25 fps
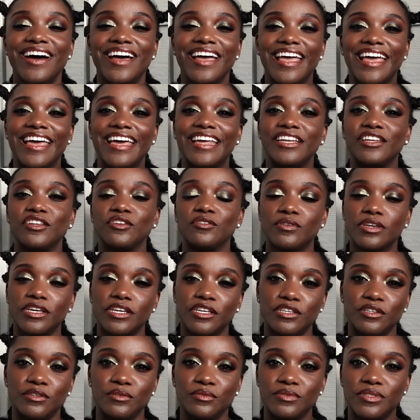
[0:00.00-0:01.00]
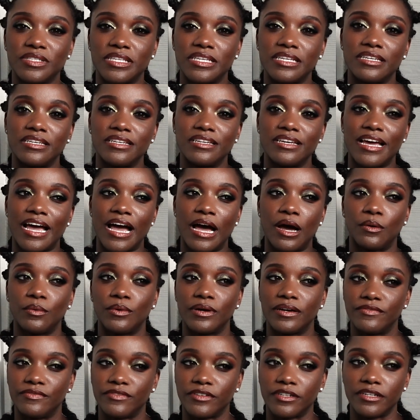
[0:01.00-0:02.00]
and you can use it
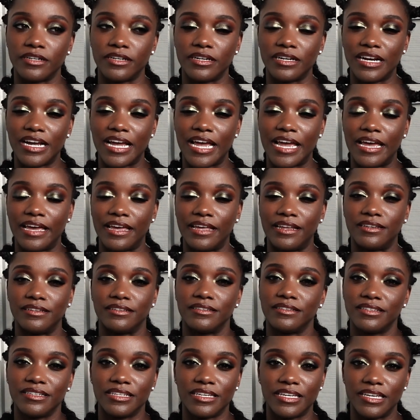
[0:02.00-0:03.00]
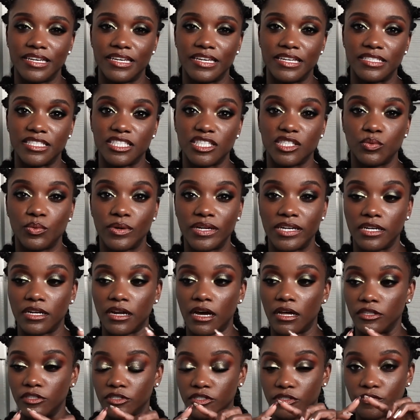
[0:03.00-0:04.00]
however, and it's
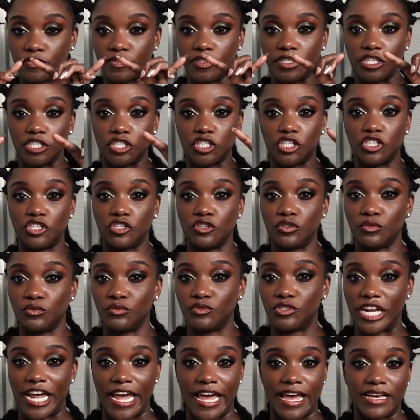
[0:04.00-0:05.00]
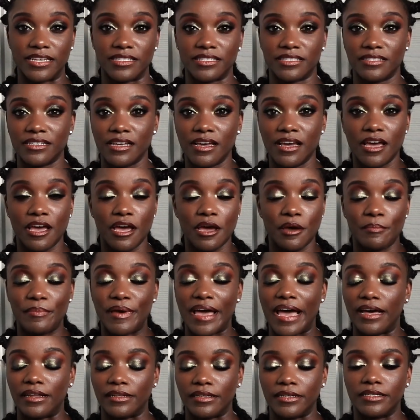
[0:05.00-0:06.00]
$20 for this huge ass
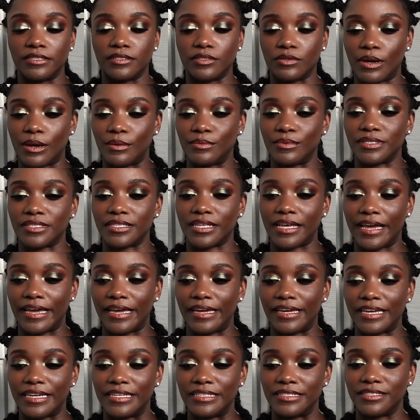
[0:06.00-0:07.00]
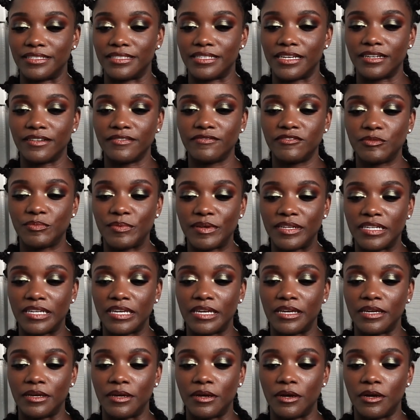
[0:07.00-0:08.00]
palette. So I was like, instead of
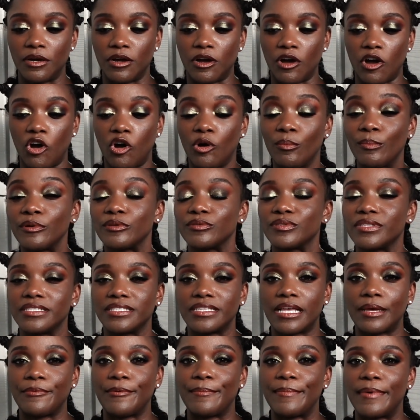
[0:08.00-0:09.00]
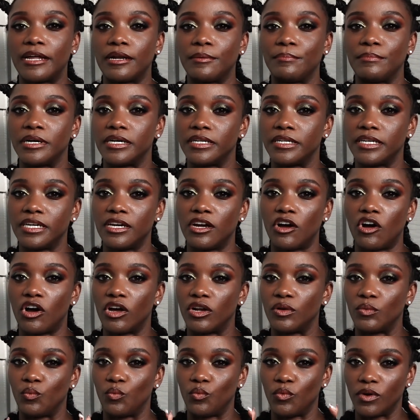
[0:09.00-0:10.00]
spending almost the same amount of money
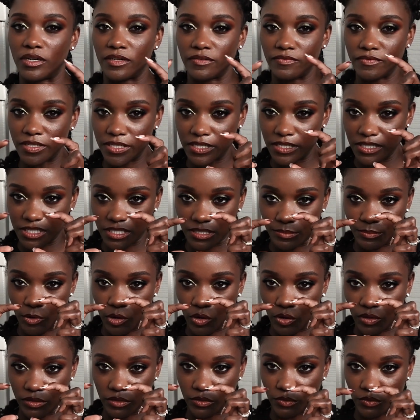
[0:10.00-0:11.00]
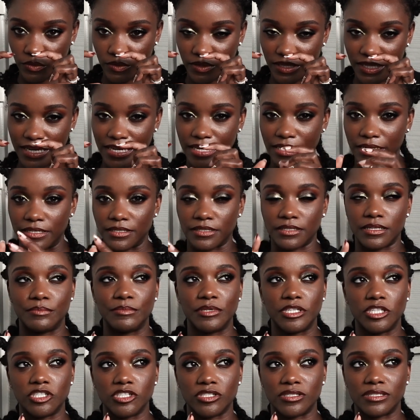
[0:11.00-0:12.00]
on one of these small little things, let
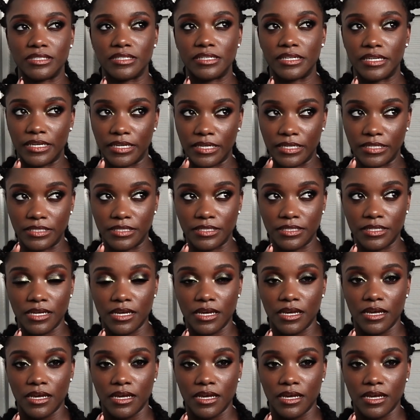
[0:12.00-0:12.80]
me just get